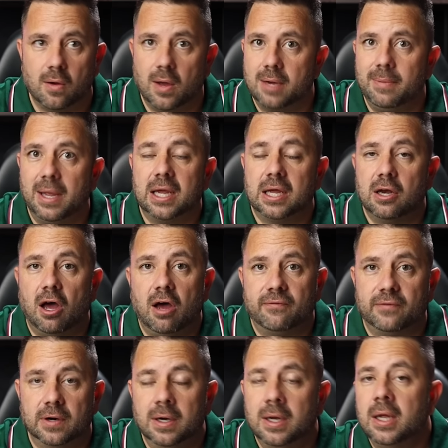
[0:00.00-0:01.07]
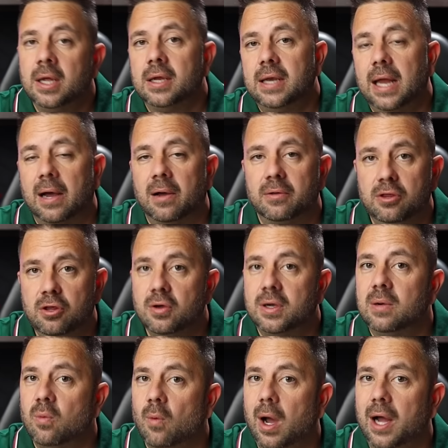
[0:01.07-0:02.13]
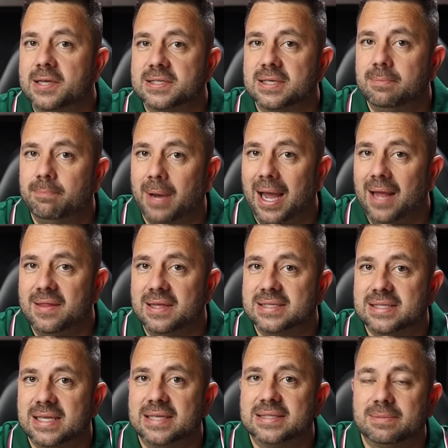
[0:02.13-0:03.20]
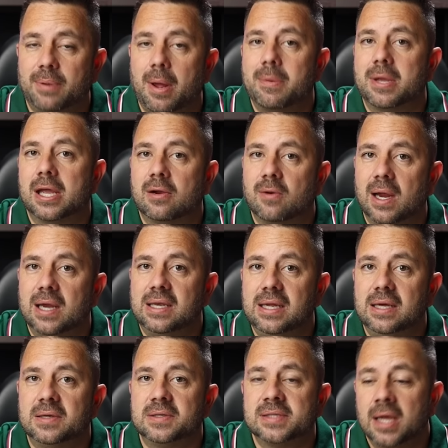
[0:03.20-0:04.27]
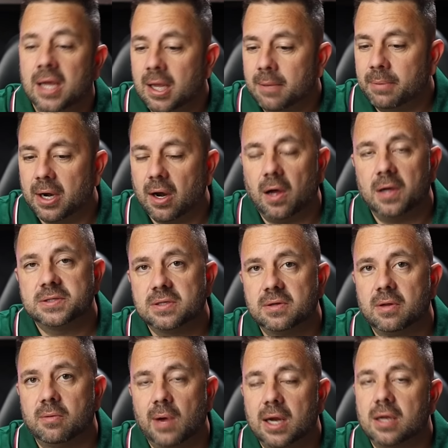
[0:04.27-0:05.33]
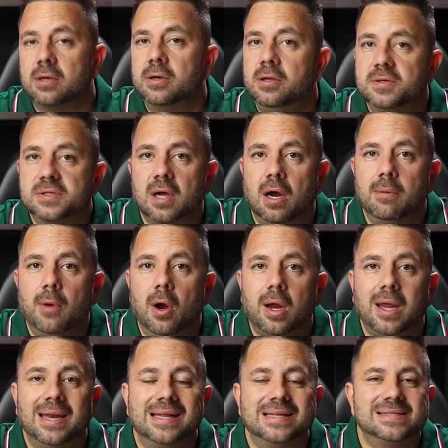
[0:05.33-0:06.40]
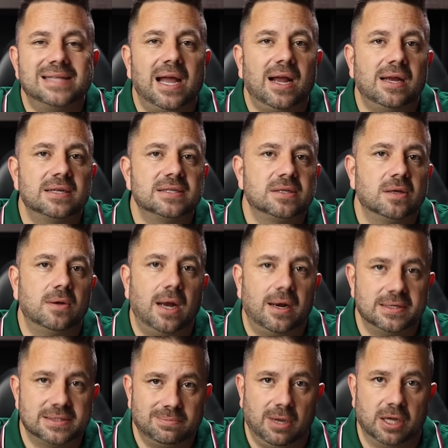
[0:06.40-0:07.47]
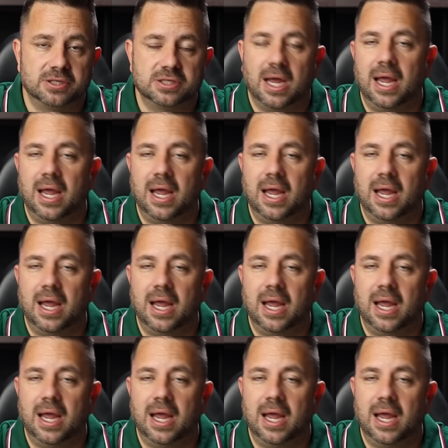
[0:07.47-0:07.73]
Go ahead and make an offer. Now, you can watch and buy these things and probably get great deals, but also the regular used car market is not going to slow down as much.